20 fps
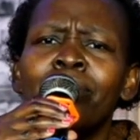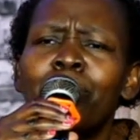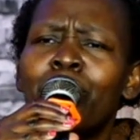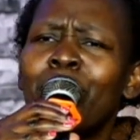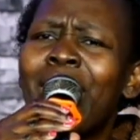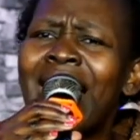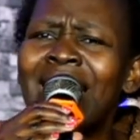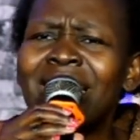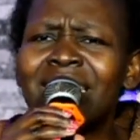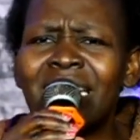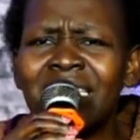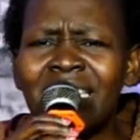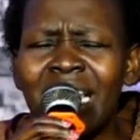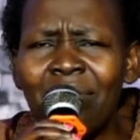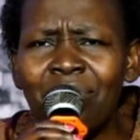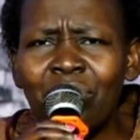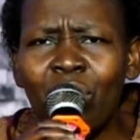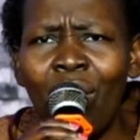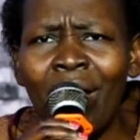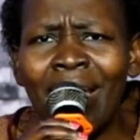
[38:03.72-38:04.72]
prices
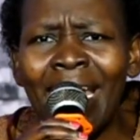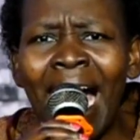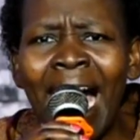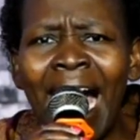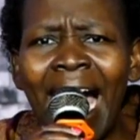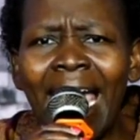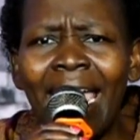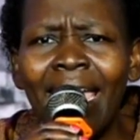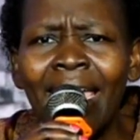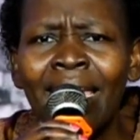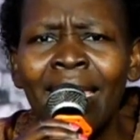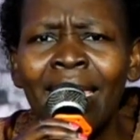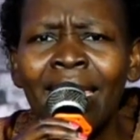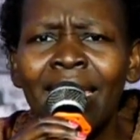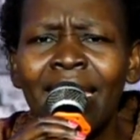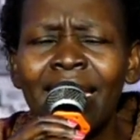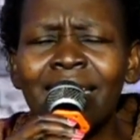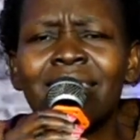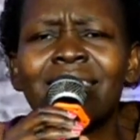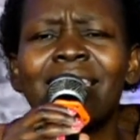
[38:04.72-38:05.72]
have gone high.
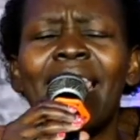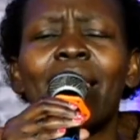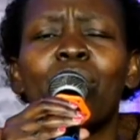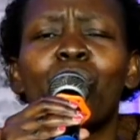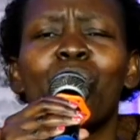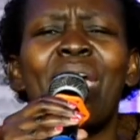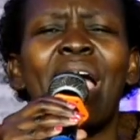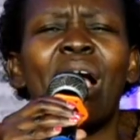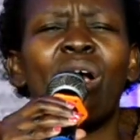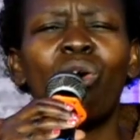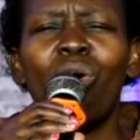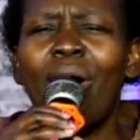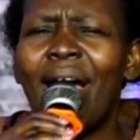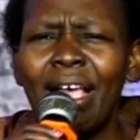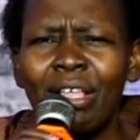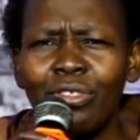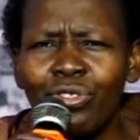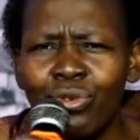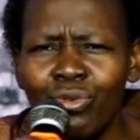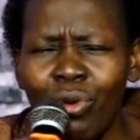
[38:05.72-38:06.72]
It's like we are
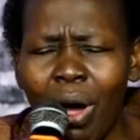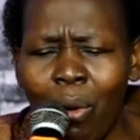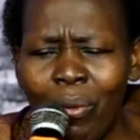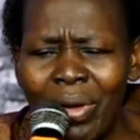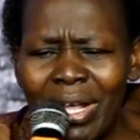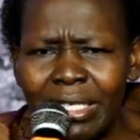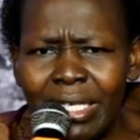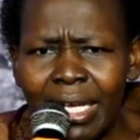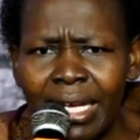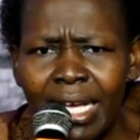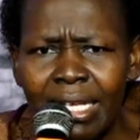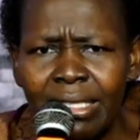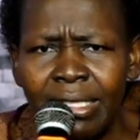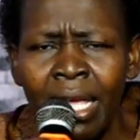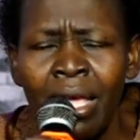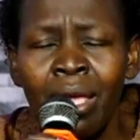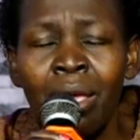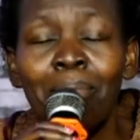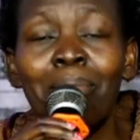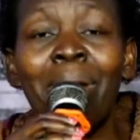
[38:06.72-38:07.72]
going through a wilderness,
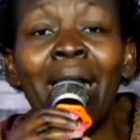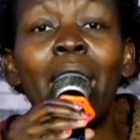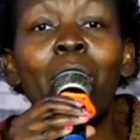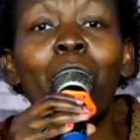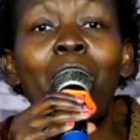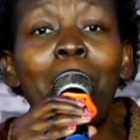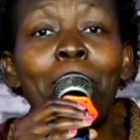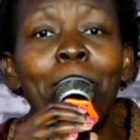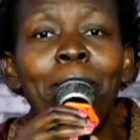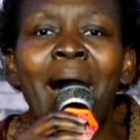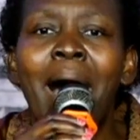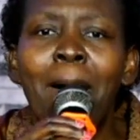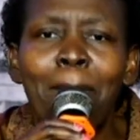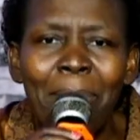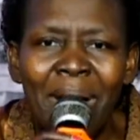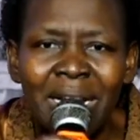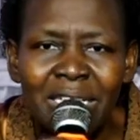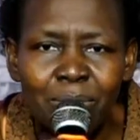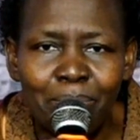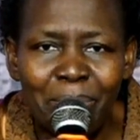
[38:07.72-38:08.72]
but our
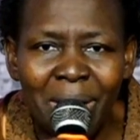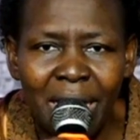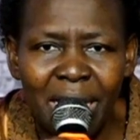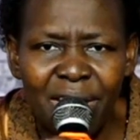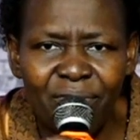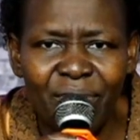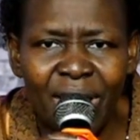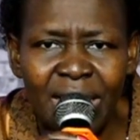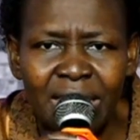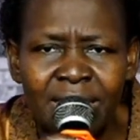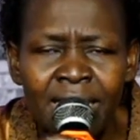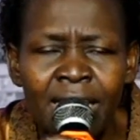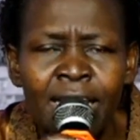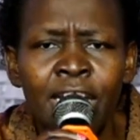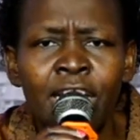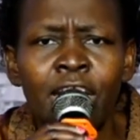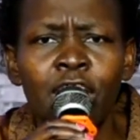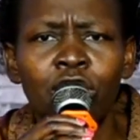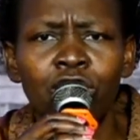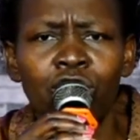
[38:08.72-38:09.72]
purpose, believers,
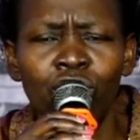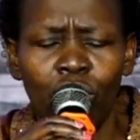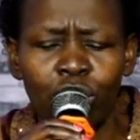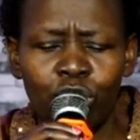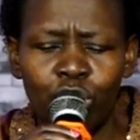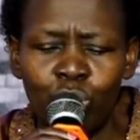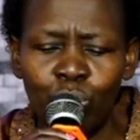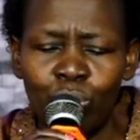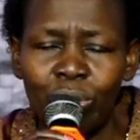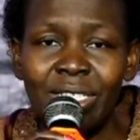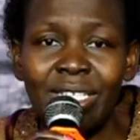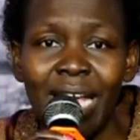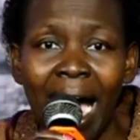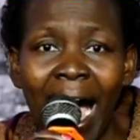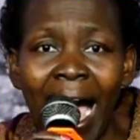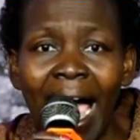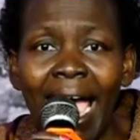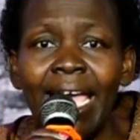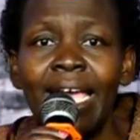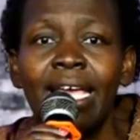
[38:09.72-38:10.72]
is not to
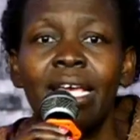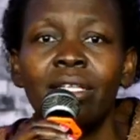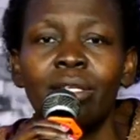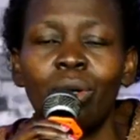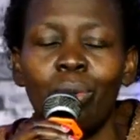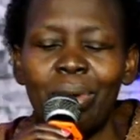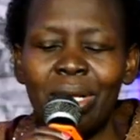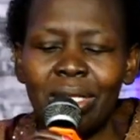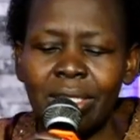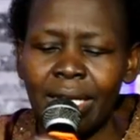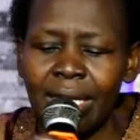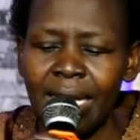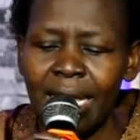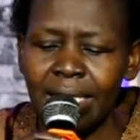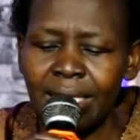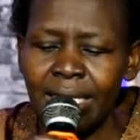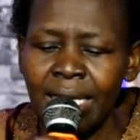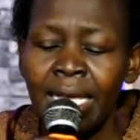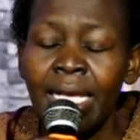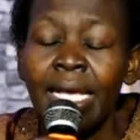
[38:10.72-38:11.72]
die in the
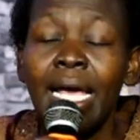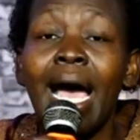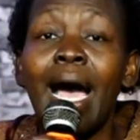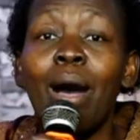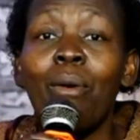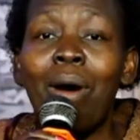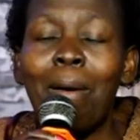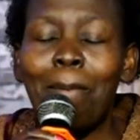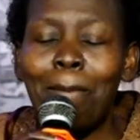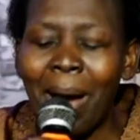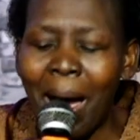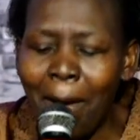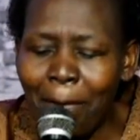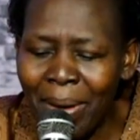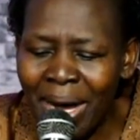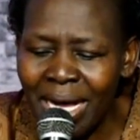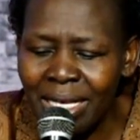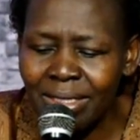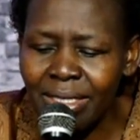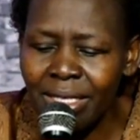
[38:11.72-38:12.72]
wilderness. Our
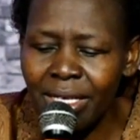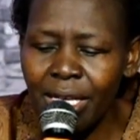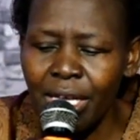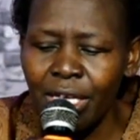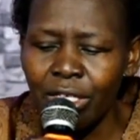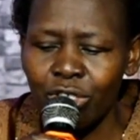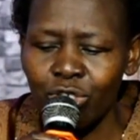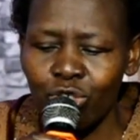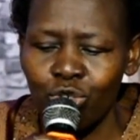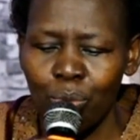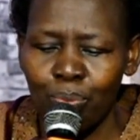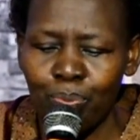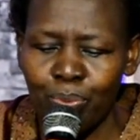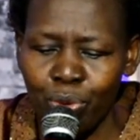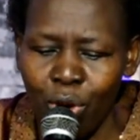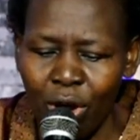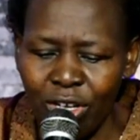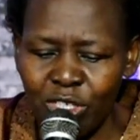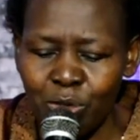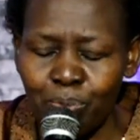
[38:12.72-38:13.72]
purpose is to
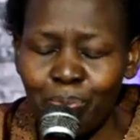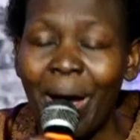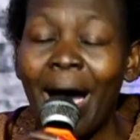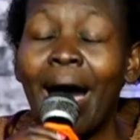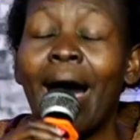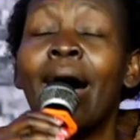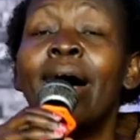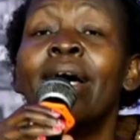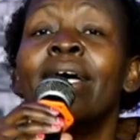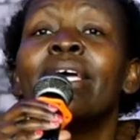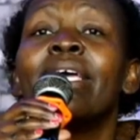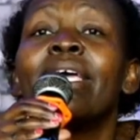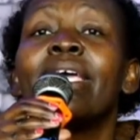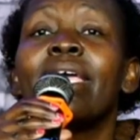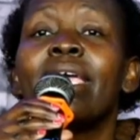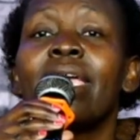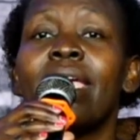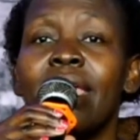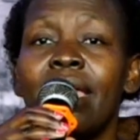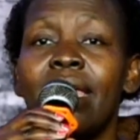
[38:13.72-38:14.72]
prosper
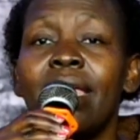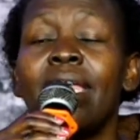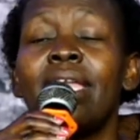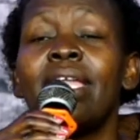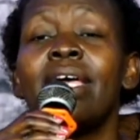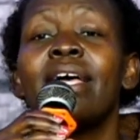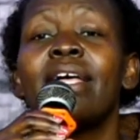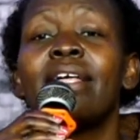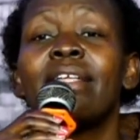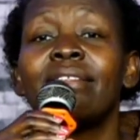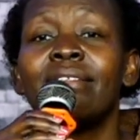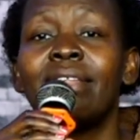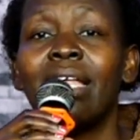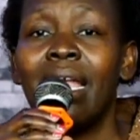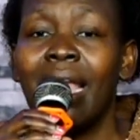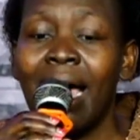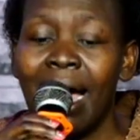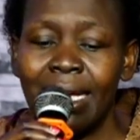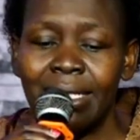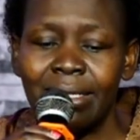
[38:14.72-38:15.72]
in the
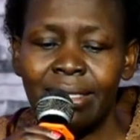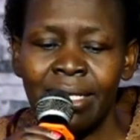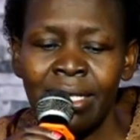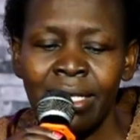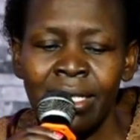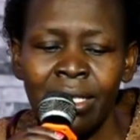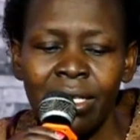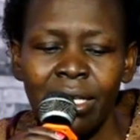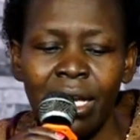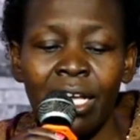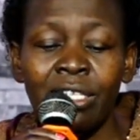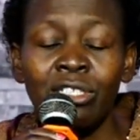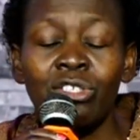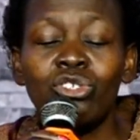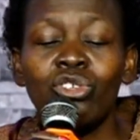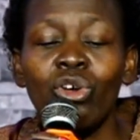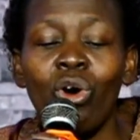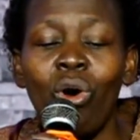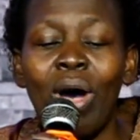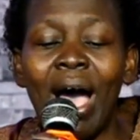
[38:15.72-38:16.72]
land. And
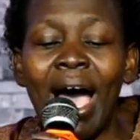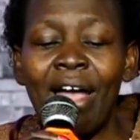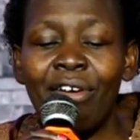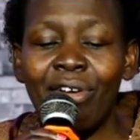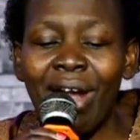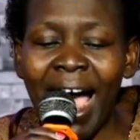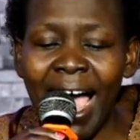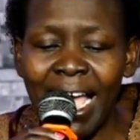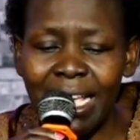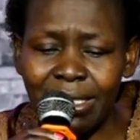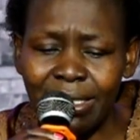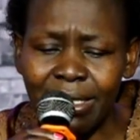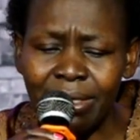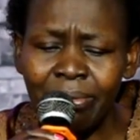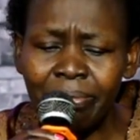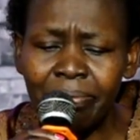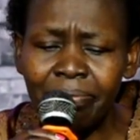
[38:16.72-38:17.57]
so arise